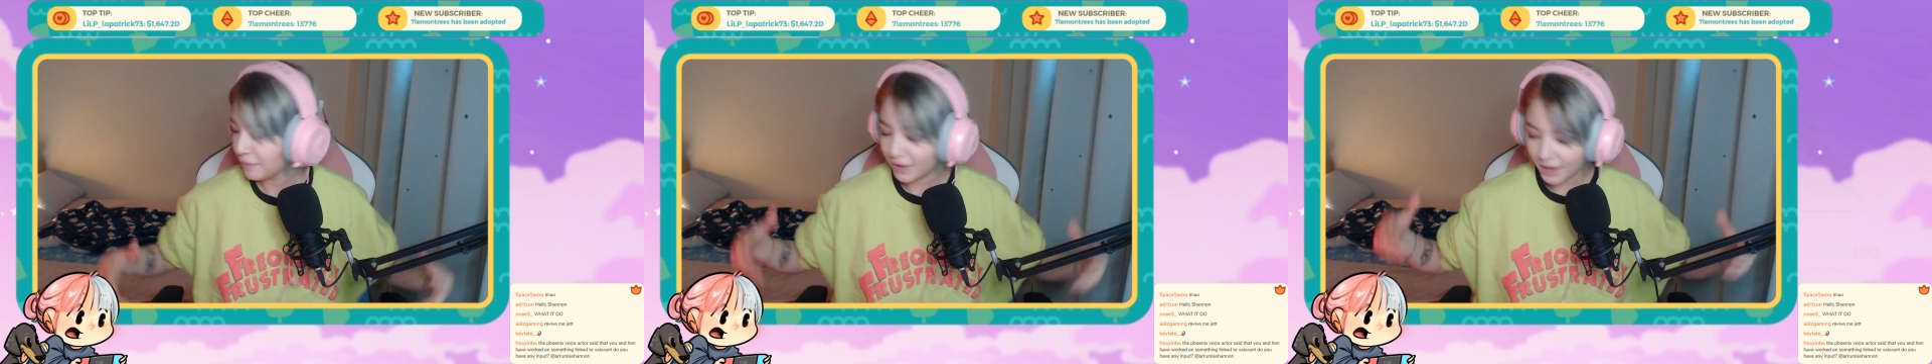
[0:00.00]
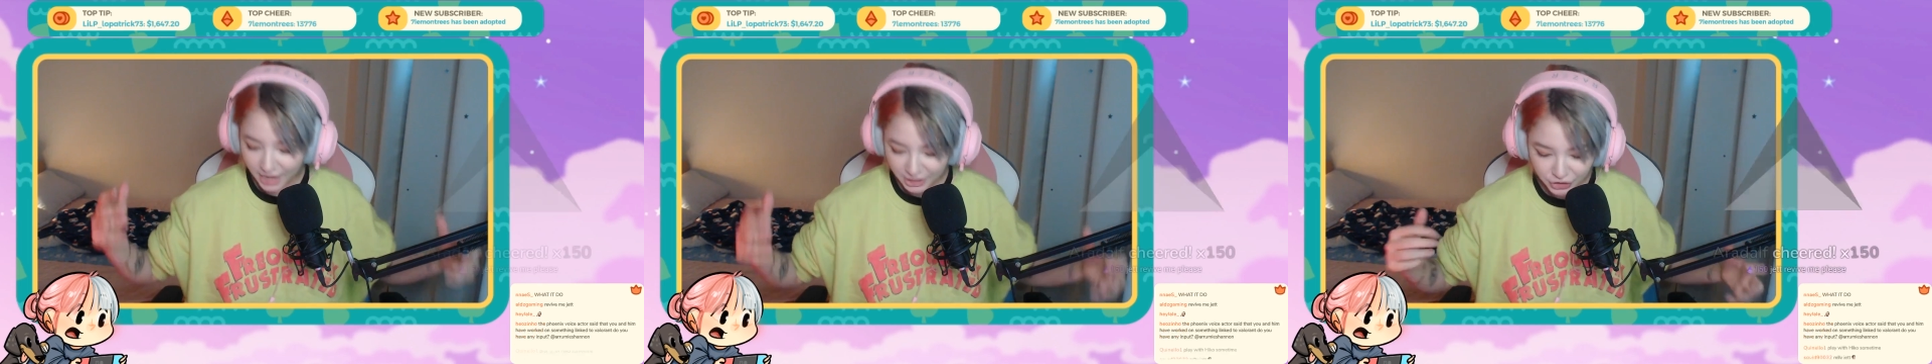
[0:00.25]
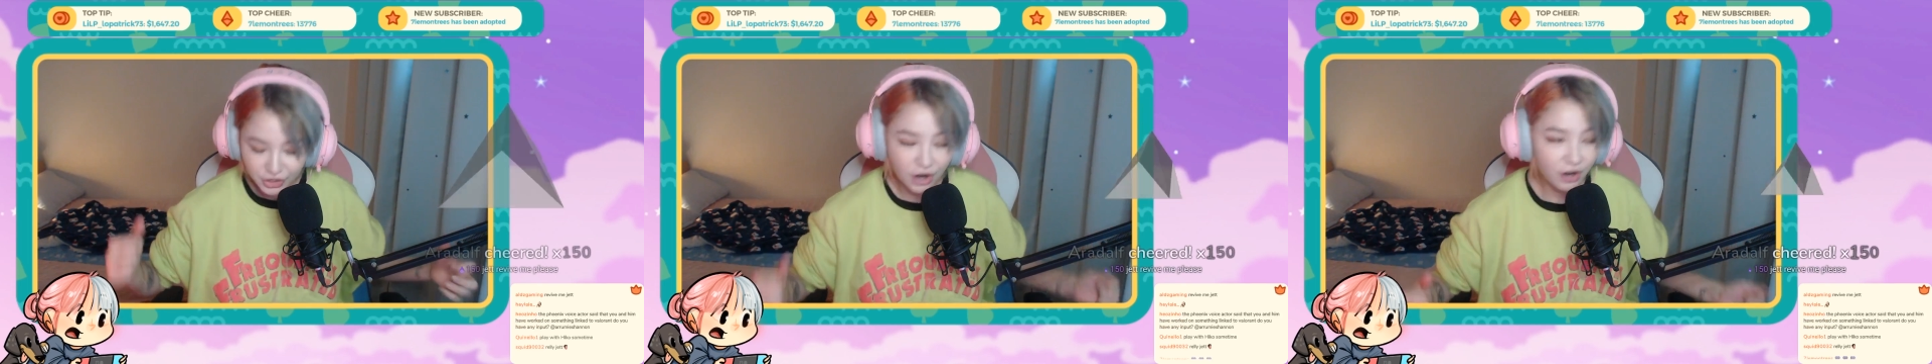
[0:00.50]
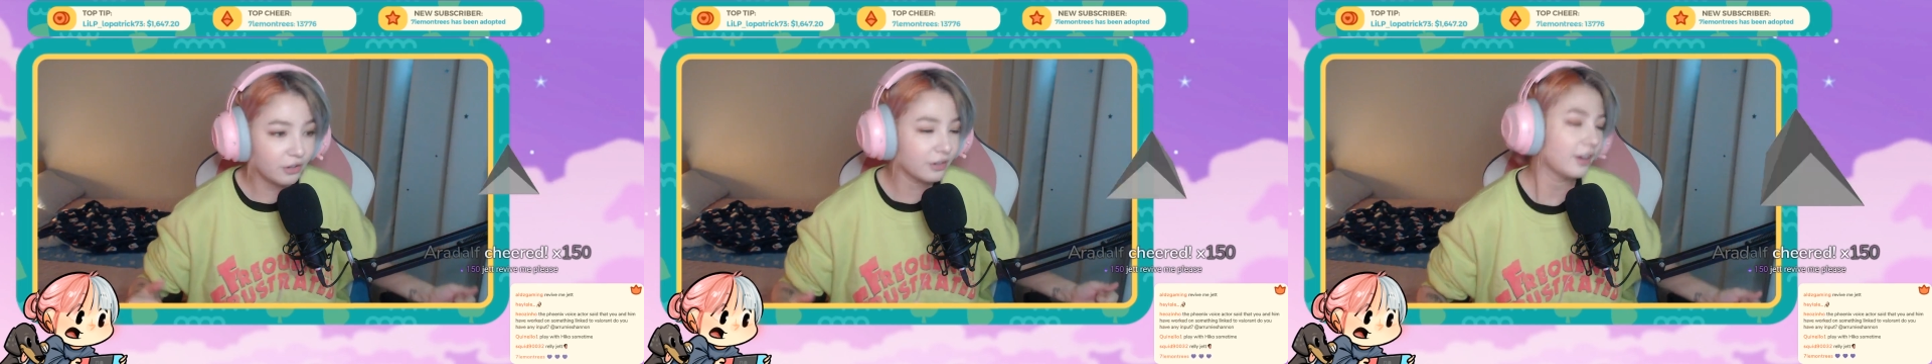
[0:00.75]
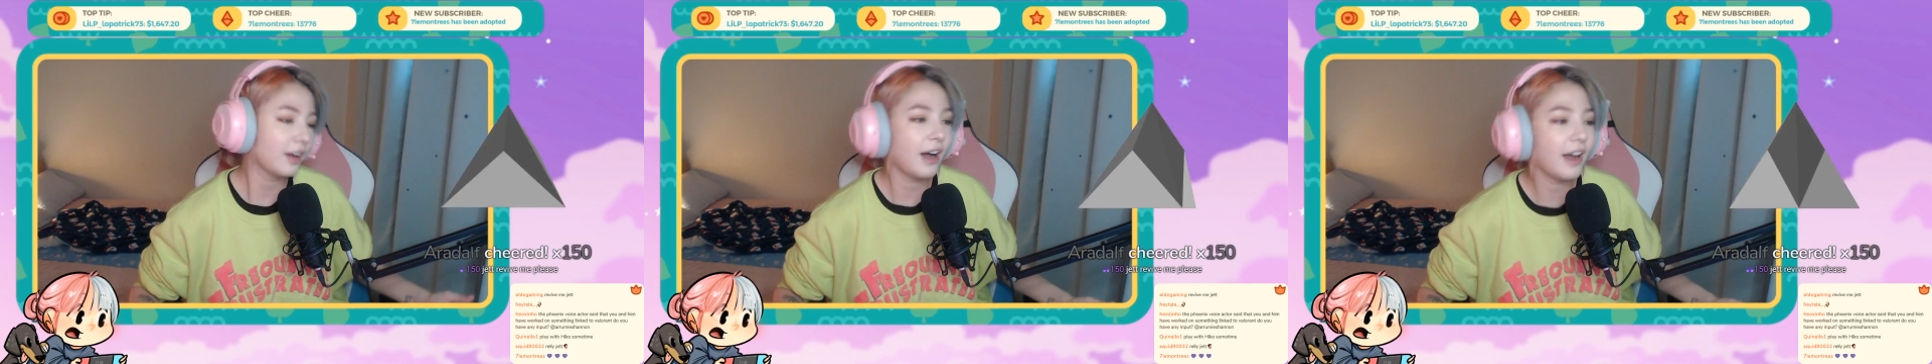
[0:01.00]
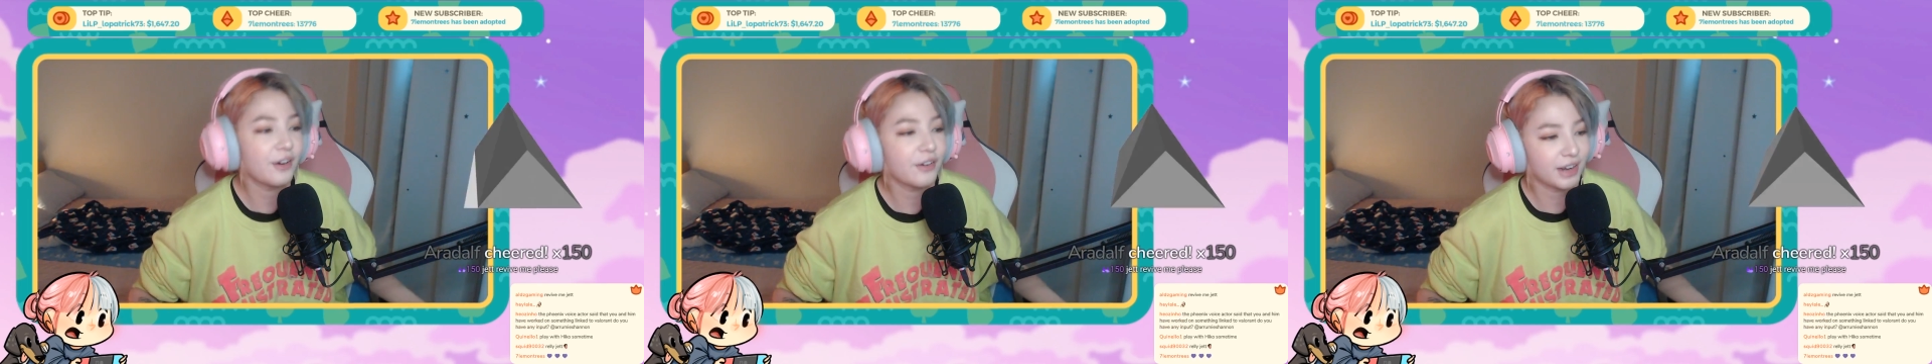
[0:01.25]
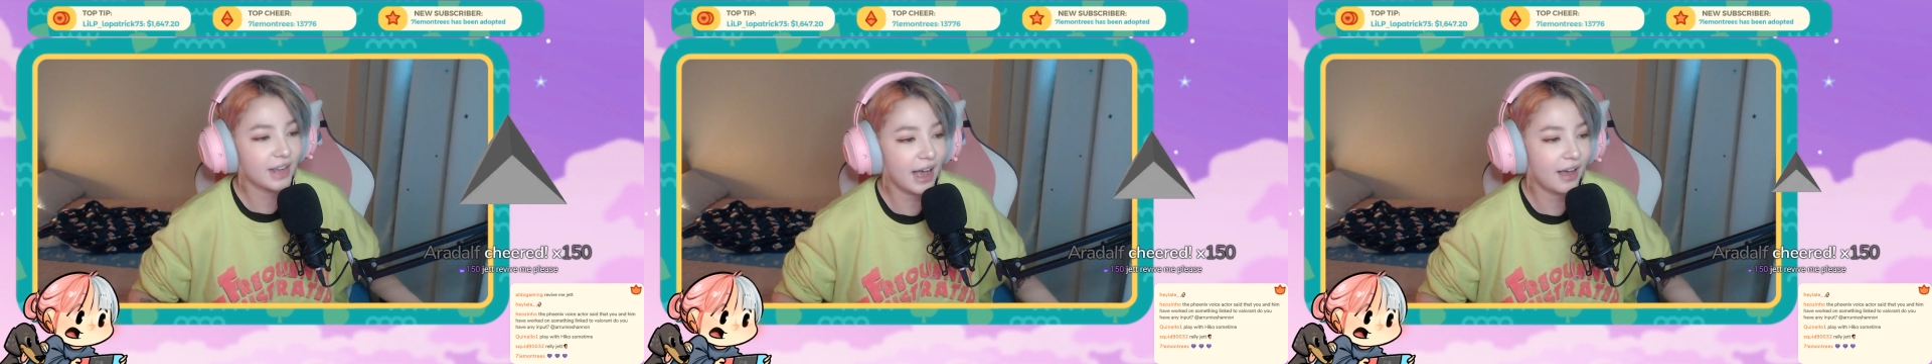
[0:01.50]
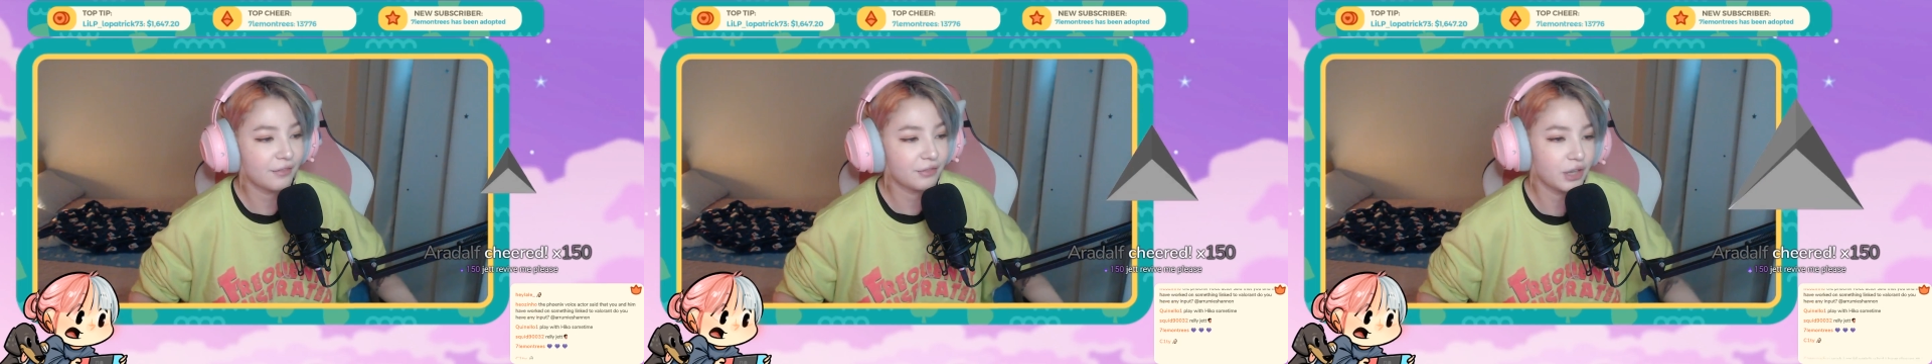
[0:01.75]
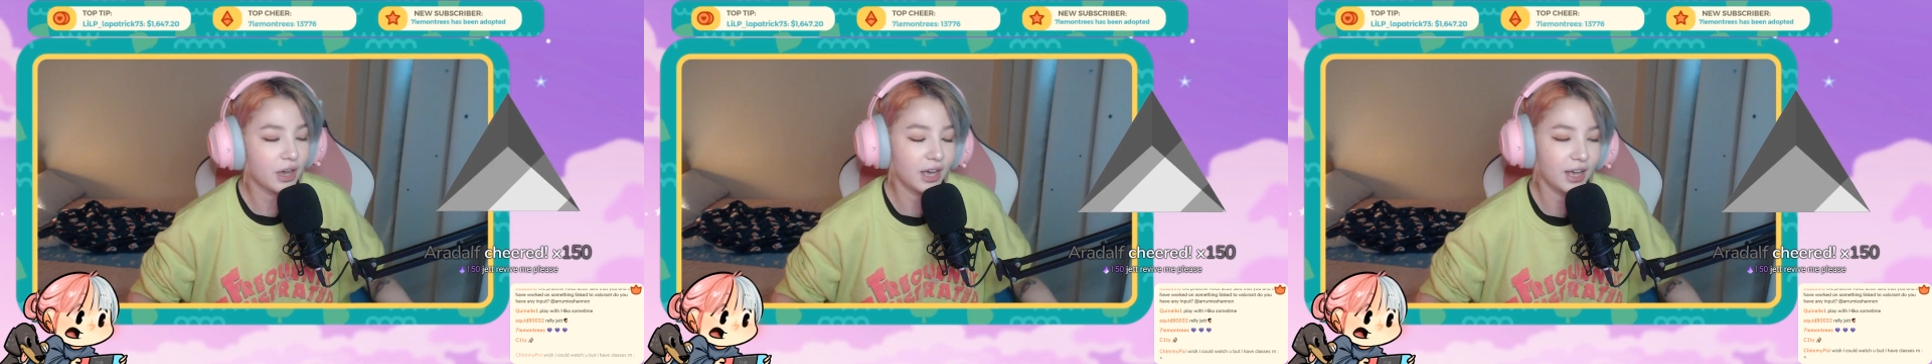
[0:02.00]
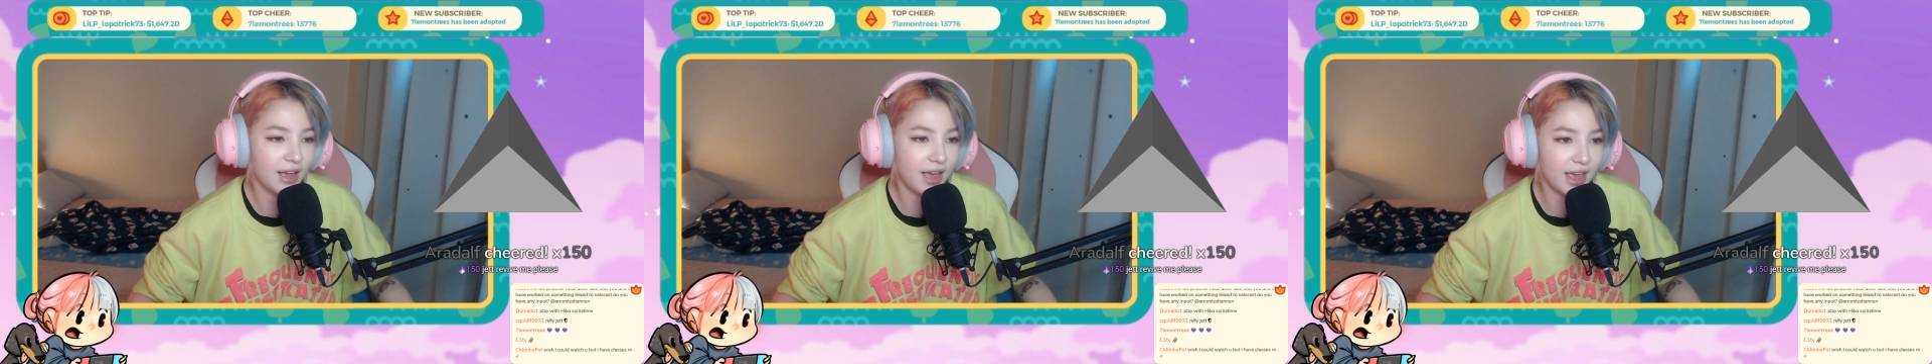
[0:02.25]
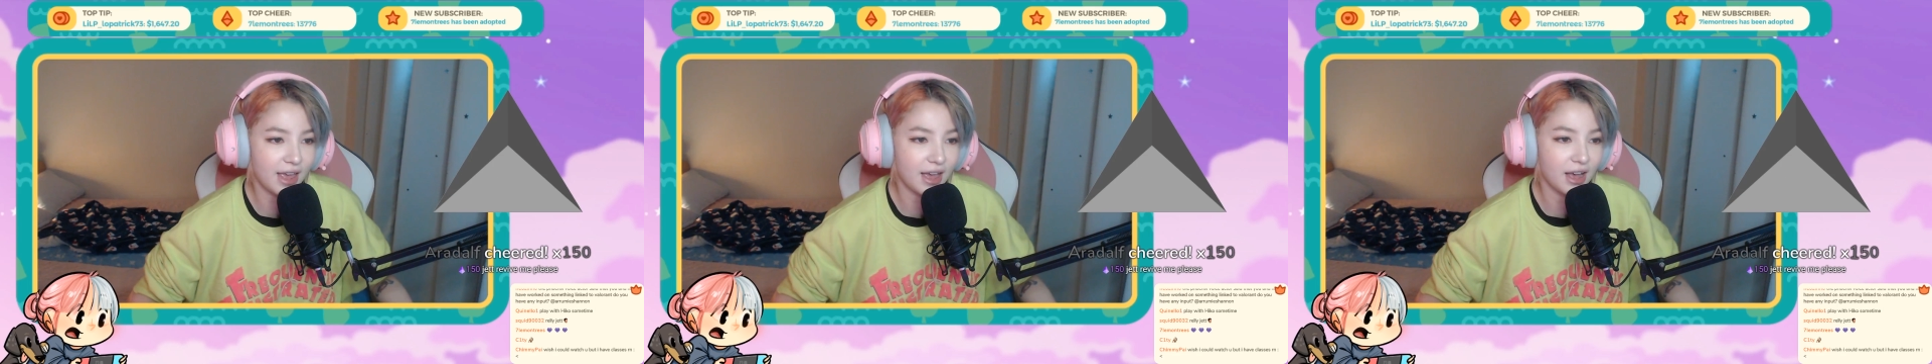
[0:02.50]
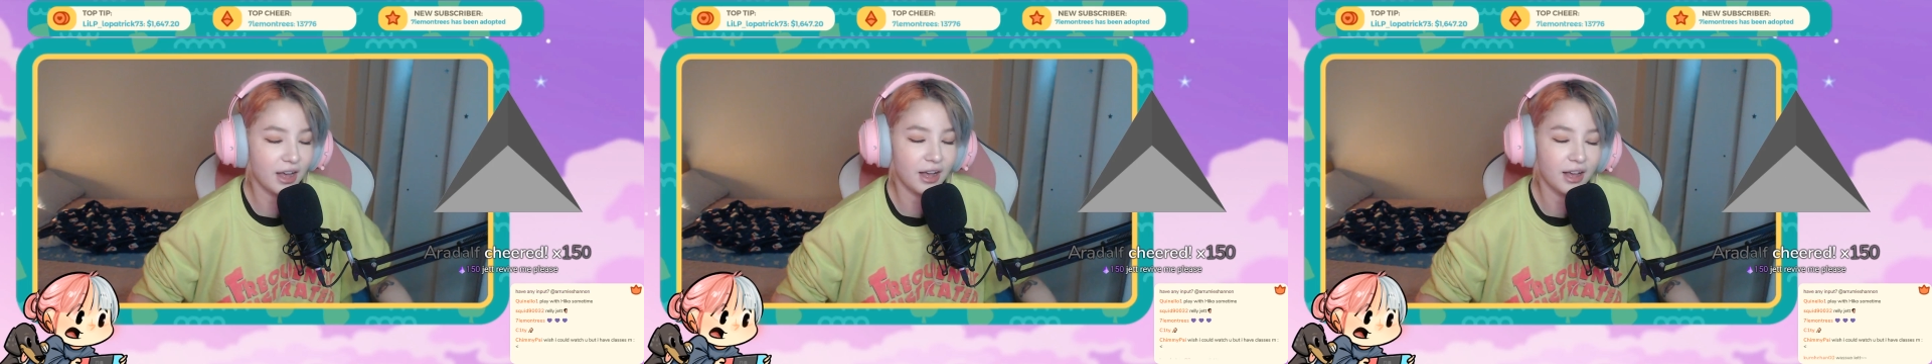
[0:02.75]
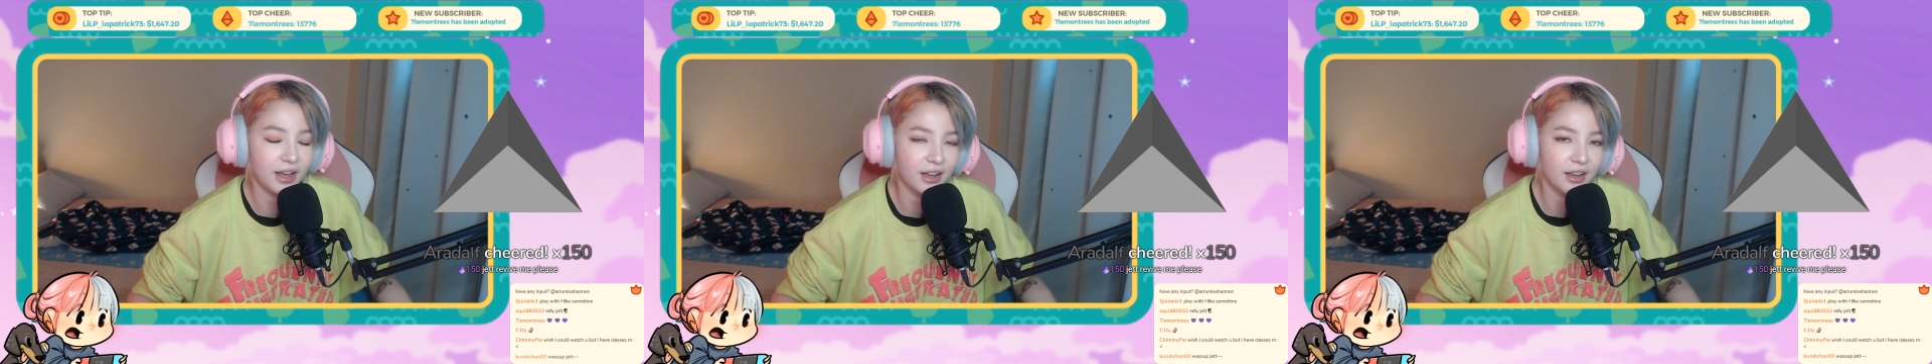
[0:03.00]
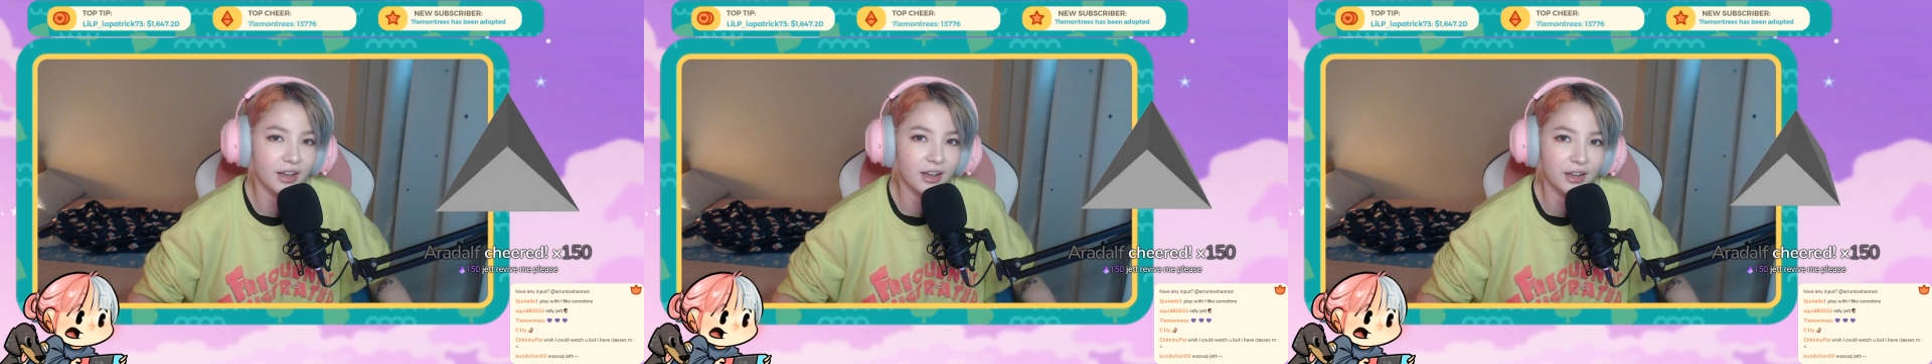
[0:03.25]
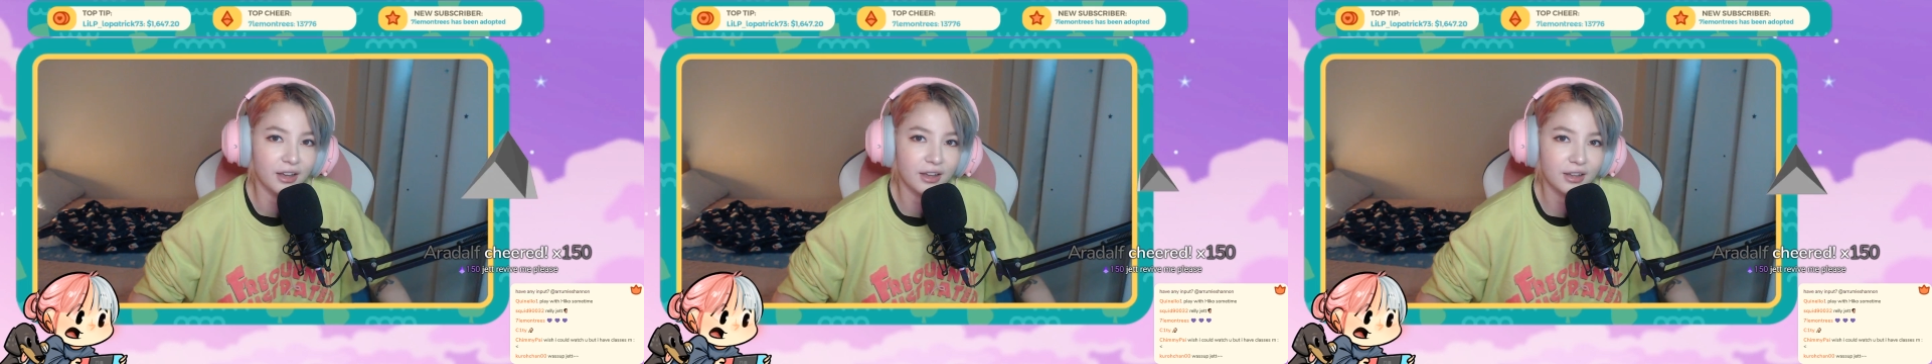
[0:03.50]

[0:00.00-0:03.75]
As you know, I already have uh, a uh, uh, uh